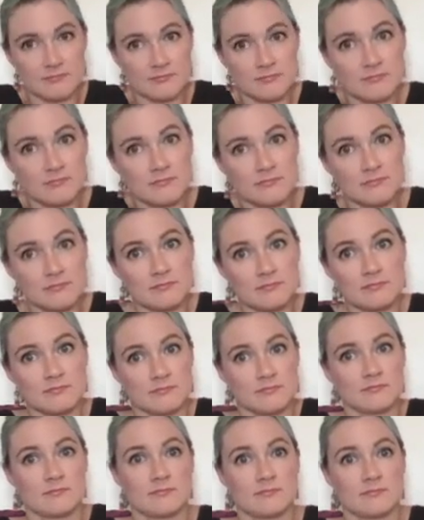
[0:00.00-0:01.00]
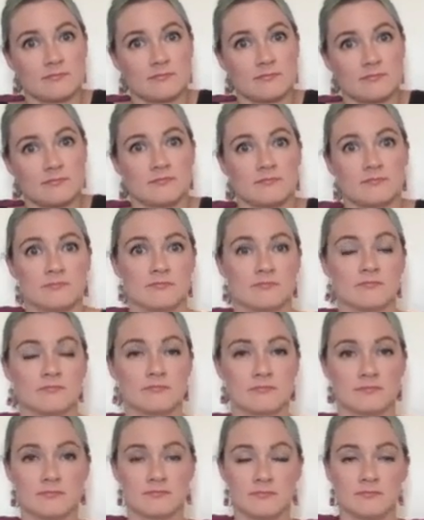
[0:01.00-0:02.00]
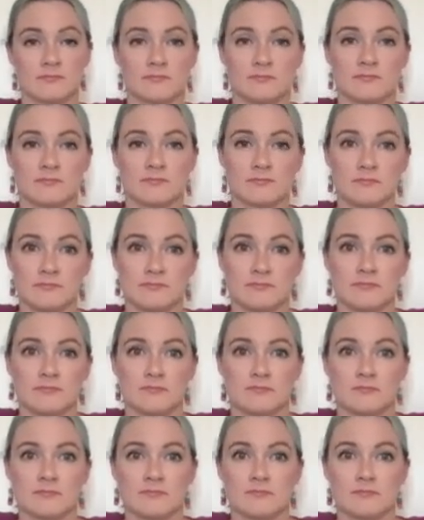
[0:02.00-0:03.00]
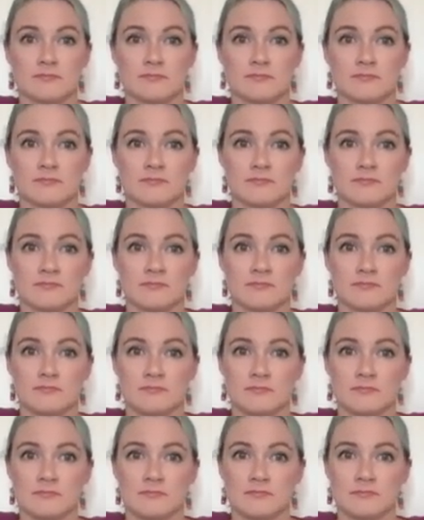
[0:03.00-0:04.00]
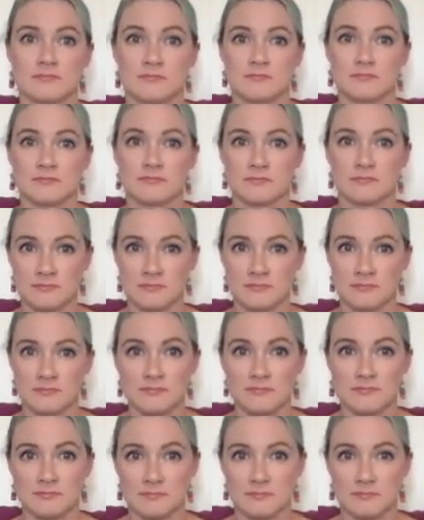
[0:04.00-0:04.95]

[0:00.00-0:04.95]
(not speaking)